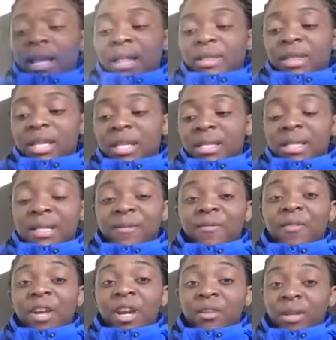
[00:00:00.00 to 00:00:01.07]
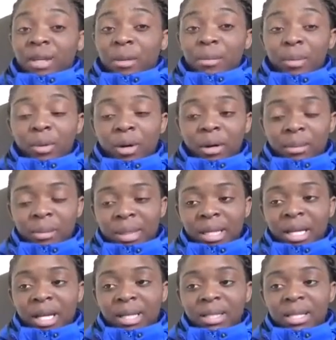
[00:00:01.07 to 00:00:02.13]
And this is very important
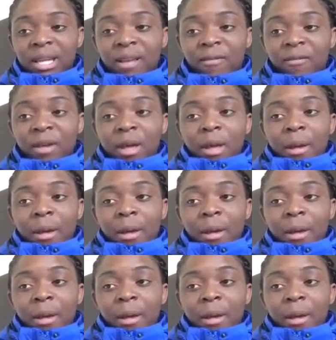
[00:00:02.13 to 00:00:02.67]
because they've